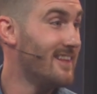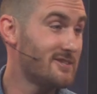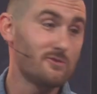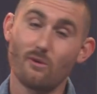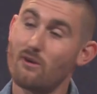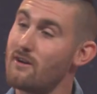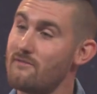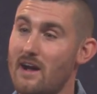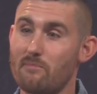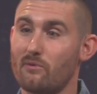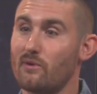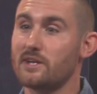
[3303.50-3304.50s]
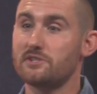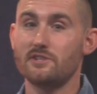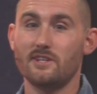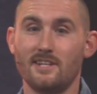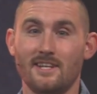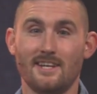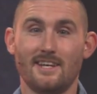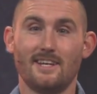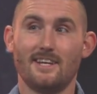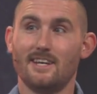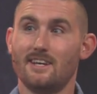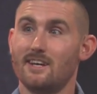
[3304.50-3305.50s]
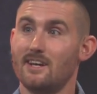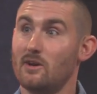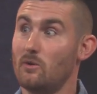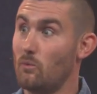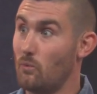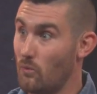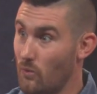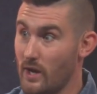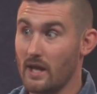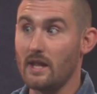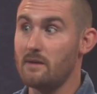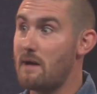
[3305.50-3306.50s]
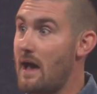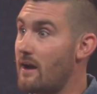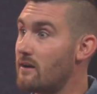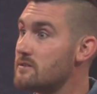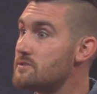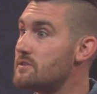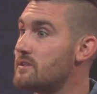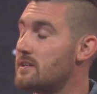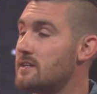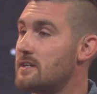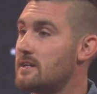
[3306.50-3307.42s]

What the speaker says: This order of operation really matters.